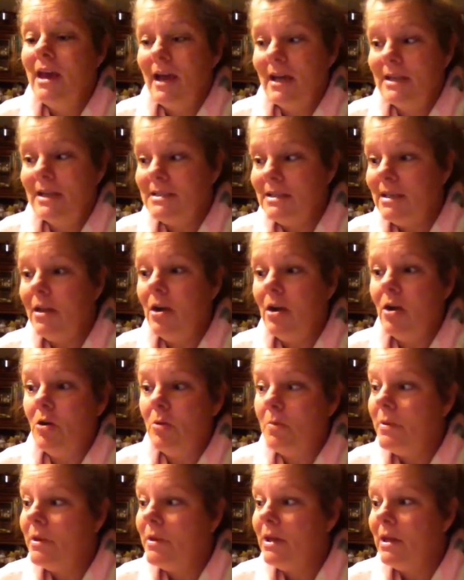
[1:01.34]
I did
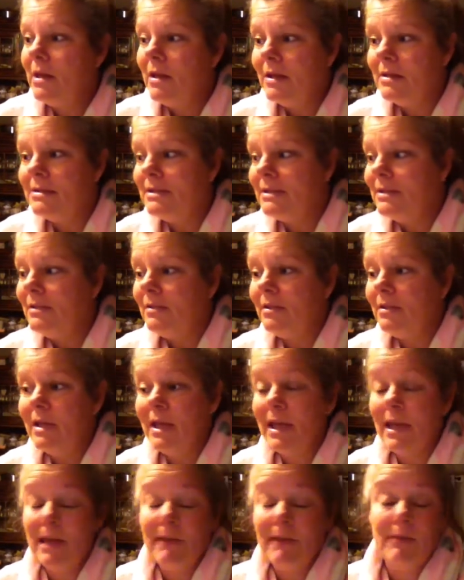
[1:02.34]
open it. I did look
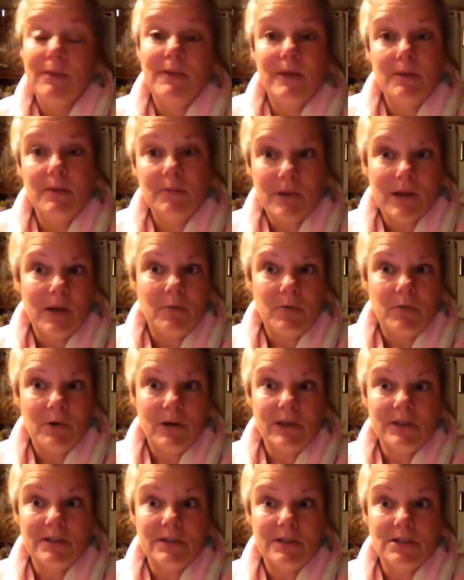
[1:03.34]
at everything, but I
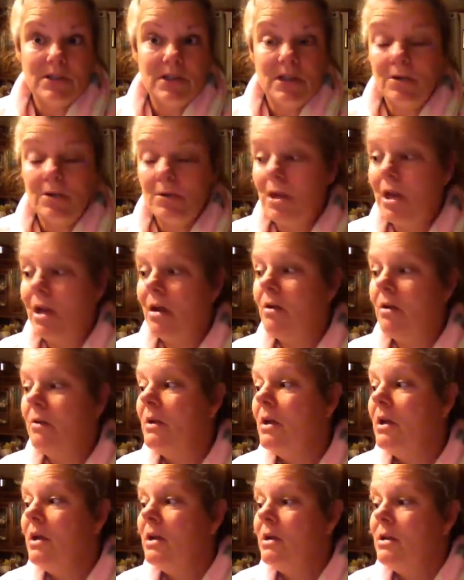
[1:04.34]
wanted to show y'all.
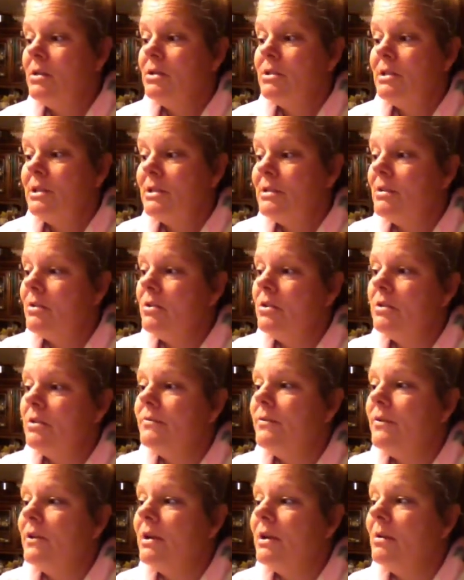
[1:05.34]
She's a good
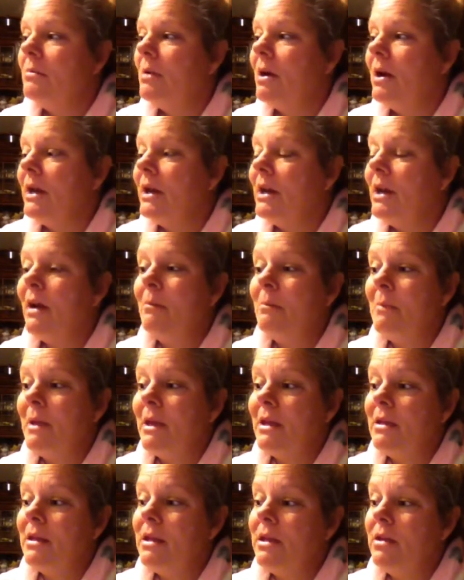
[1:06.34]
friend of mine I
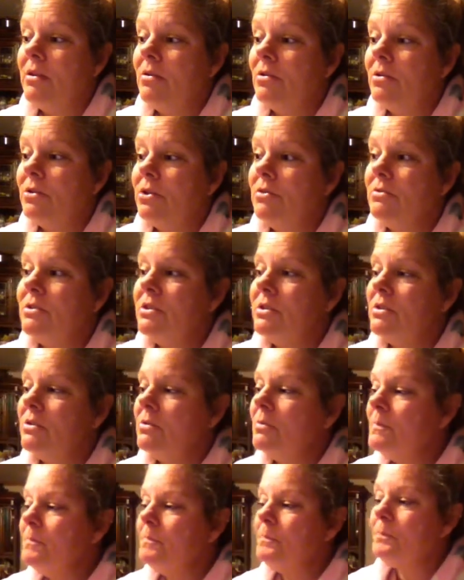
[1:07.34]
met here on
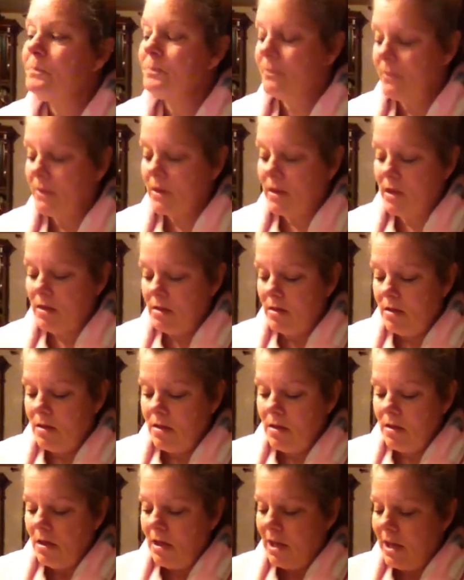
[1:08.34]
YouTube.
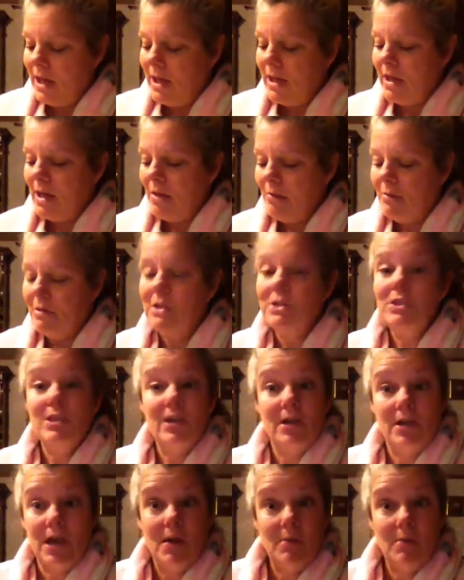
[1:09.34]
And I want to show
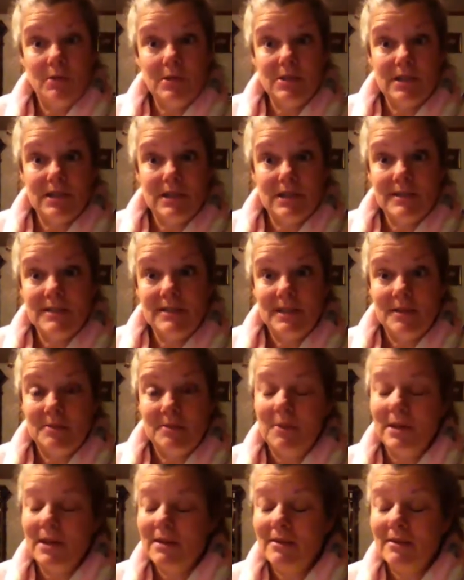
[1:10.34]
y'all what she sent
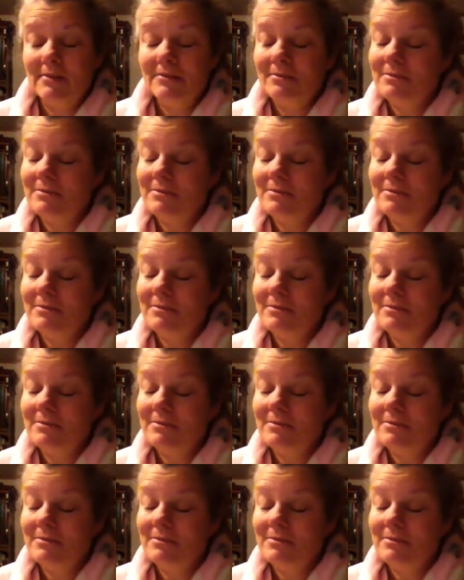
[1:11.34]
me.